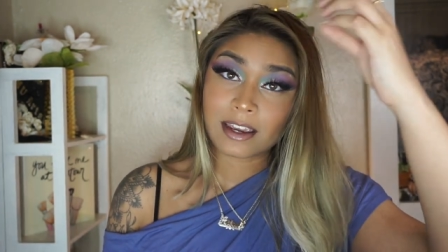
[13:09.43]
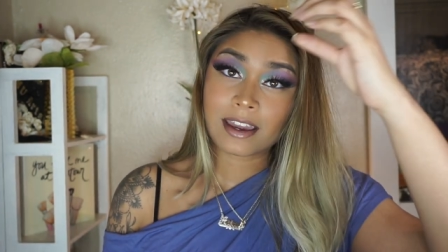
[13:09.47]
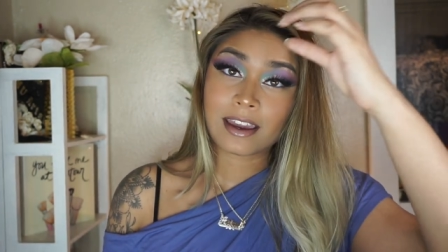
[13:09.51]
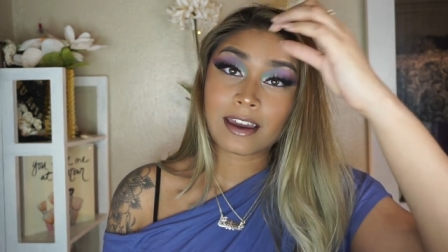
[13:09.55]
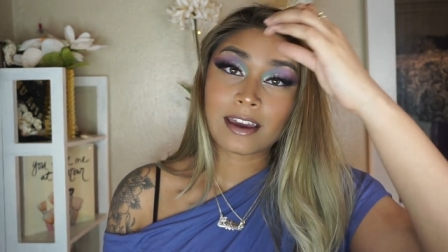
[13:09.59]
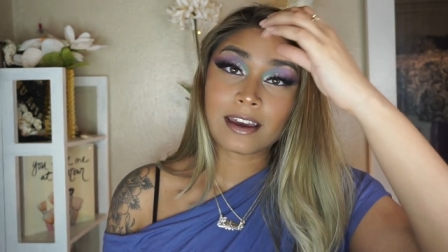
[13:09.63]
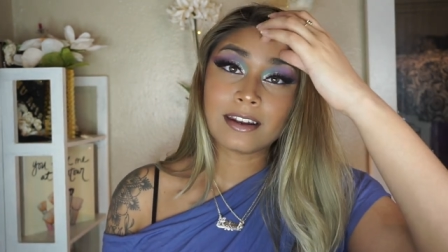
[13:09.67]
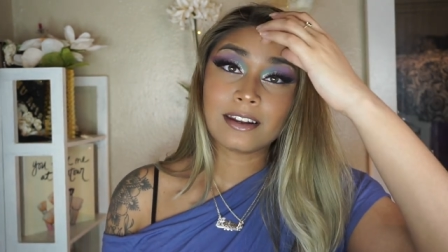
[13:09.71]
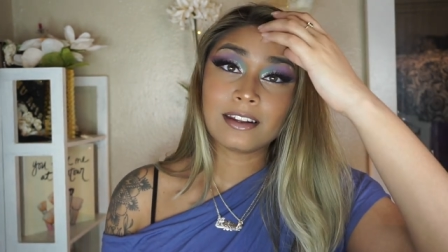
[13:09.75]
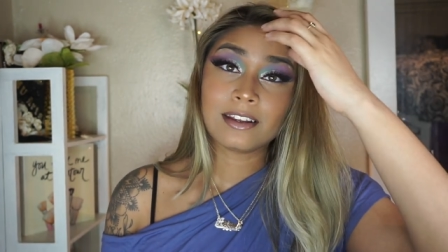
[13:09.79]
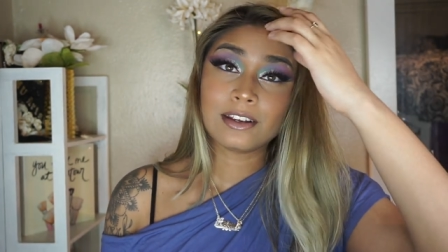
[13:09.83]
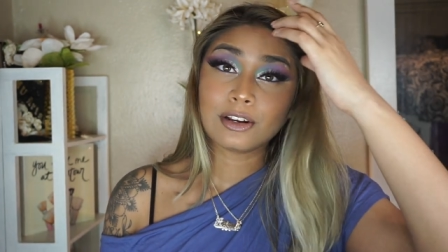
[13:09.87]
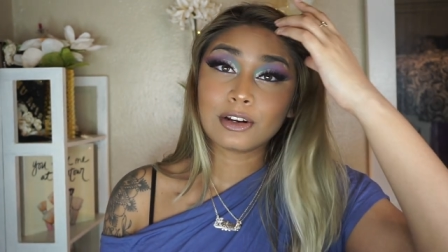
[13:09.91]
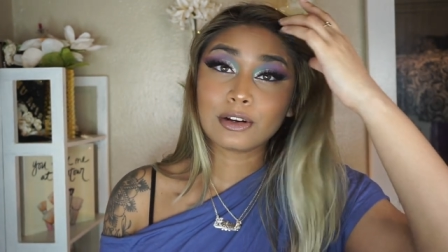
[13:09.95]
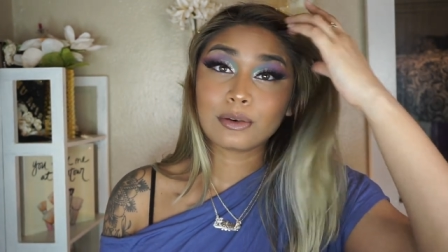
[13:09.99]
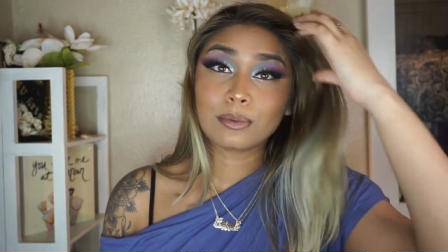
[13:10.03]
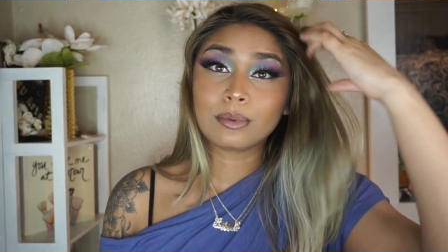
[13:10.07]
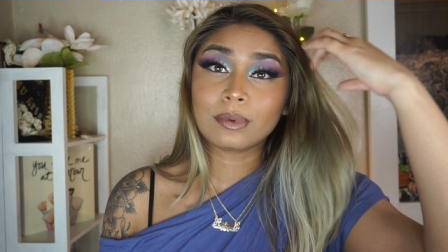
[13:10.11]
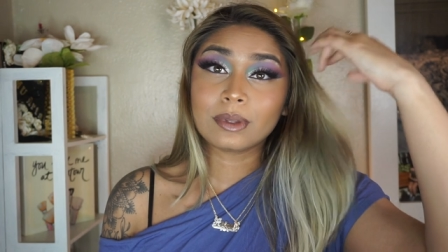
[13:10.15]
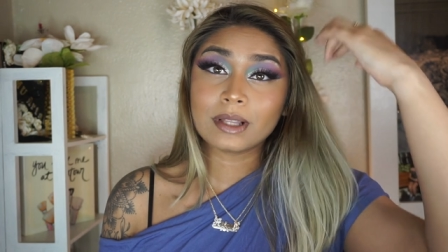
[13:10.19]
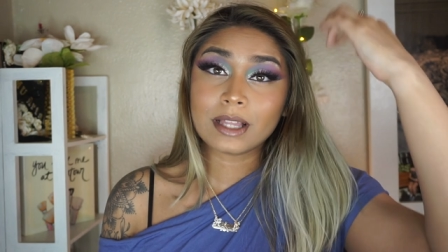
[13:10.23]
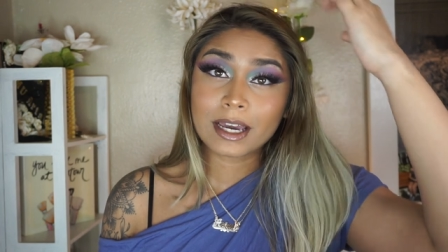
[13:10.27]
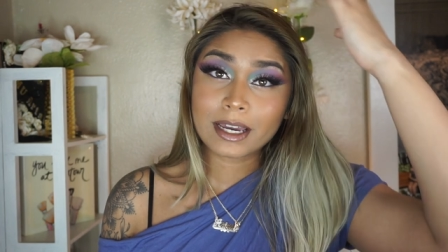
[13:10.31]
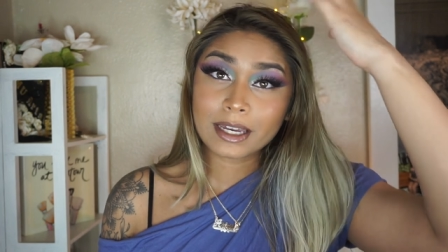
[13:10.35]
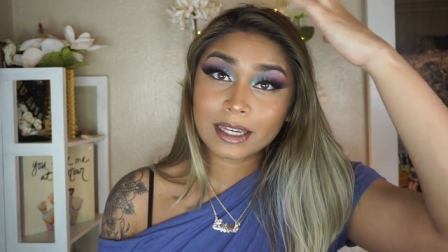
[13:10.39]
and your
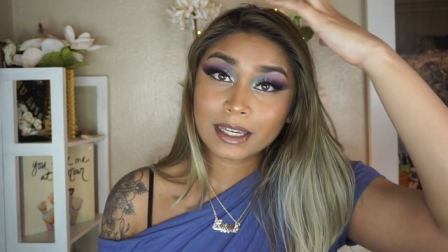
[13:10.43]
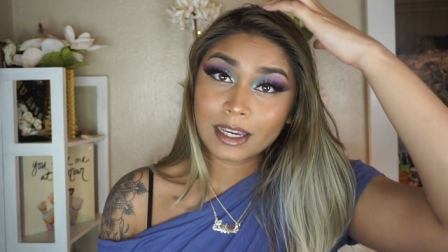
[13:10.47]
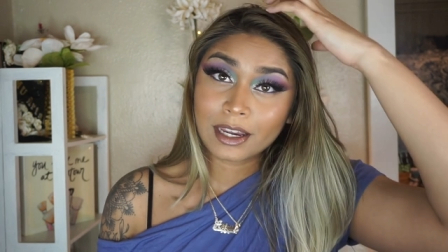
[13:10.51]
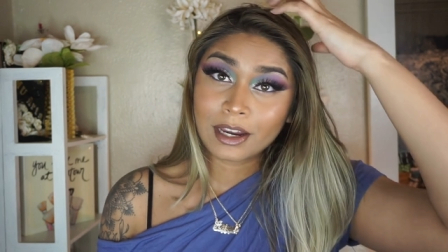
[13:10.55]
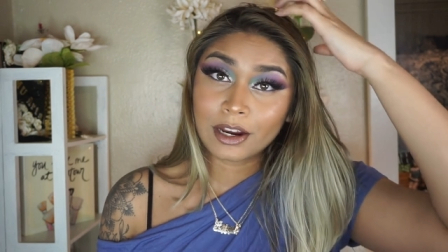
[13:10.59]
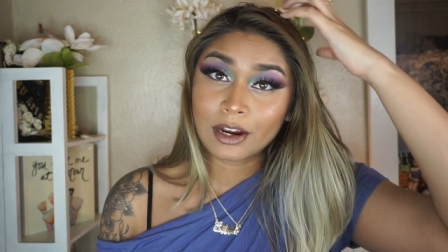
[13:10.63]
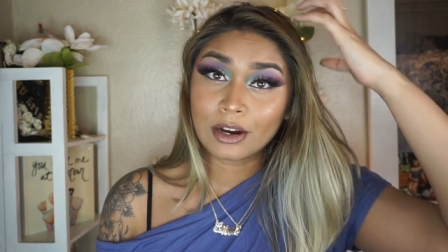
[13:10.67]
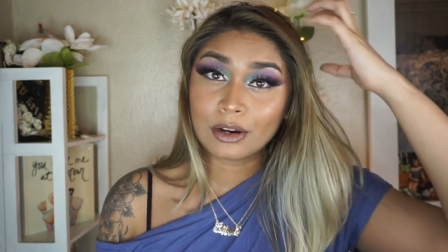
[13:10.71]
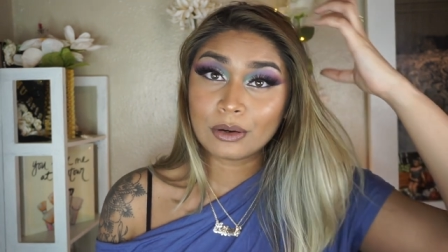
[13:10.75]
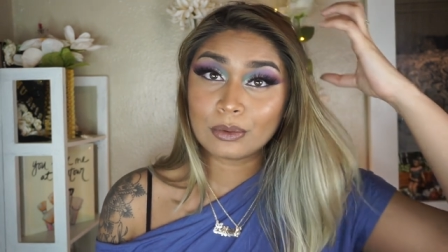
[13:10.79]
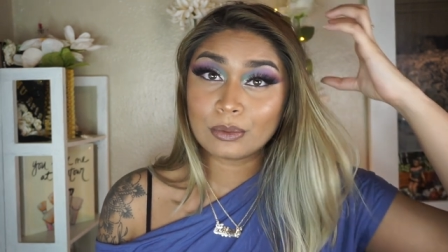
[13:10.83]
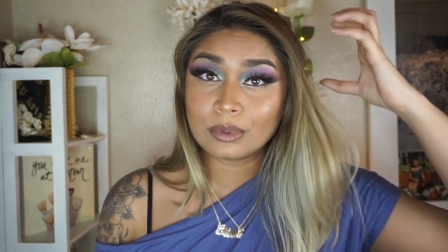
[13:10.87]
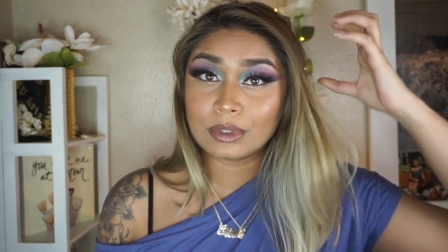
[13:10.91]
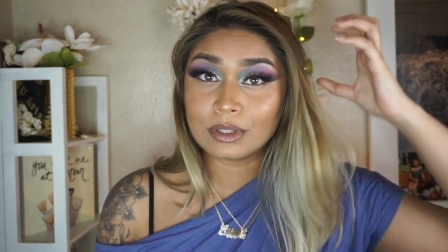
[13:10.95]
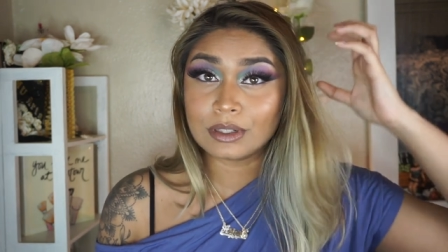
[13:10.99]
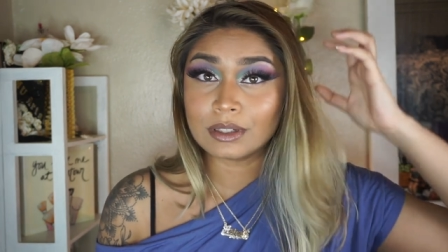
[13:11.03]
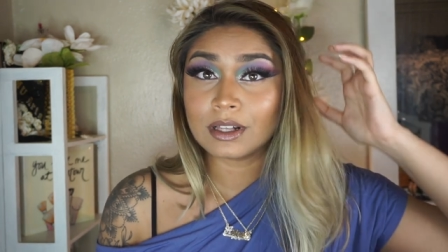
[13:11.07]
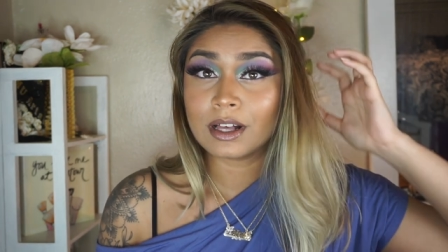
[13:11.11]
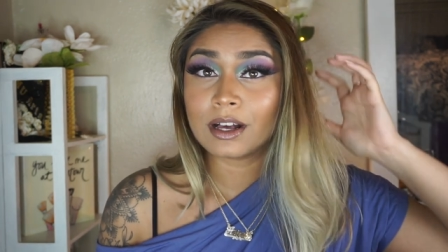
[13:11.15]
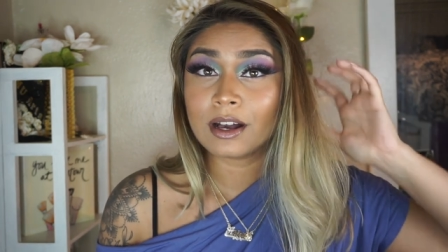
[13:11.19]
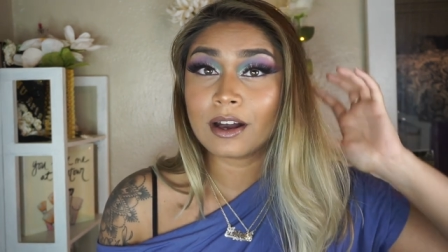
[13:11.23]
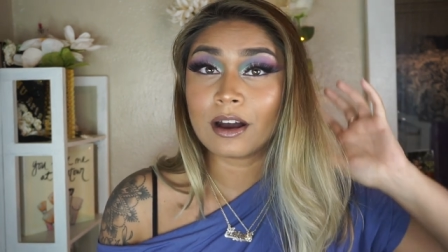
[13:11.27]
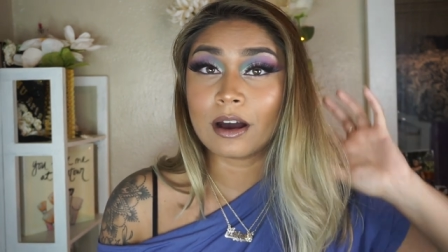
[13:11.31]
black hair will